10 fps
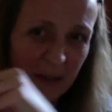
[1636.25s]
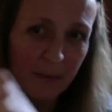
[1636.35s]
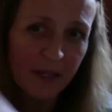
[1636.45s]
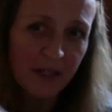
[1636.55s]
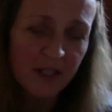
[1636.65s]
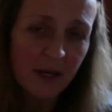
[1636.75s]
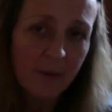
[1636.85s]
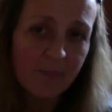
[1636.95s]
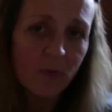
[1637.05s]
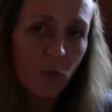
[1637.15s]
But
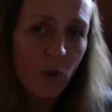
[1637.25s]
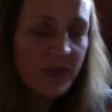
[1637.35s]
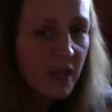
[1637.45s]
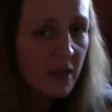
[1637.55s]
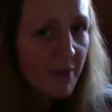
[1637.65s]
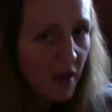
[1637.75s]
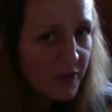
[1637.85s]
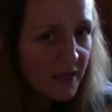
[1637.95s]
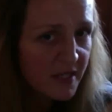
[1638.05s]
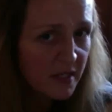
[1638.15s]
the one thing
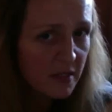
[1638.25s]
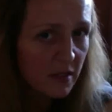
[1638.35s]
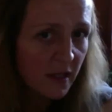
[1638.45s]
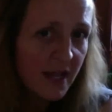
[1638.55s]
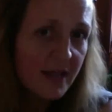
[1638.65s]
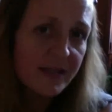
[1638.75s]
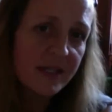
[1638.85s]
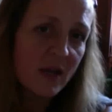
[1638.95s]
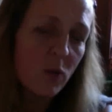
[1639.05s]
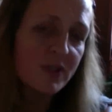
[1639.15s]
about this cleanse is
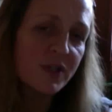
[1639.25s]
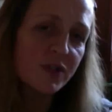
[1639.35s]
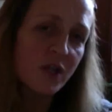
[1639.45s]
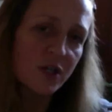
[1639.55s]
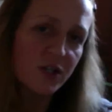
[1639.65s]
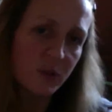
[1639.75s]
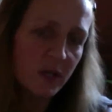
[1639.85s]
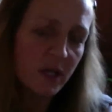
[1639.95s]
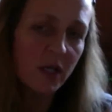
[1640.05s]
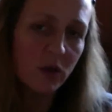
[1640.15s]
that once you start
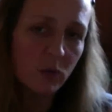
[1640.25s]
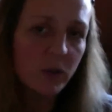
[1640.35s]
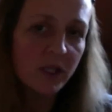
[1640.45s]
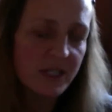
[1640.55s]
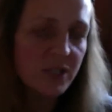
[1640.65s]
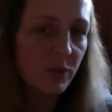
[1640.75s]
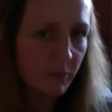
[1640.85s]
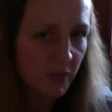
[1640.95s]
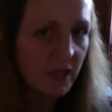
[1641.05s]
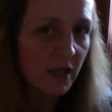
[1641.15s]
doing it, you really need to
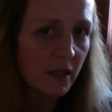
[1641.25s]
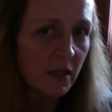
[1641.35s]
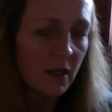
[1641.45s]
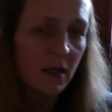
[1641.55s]
repeat it.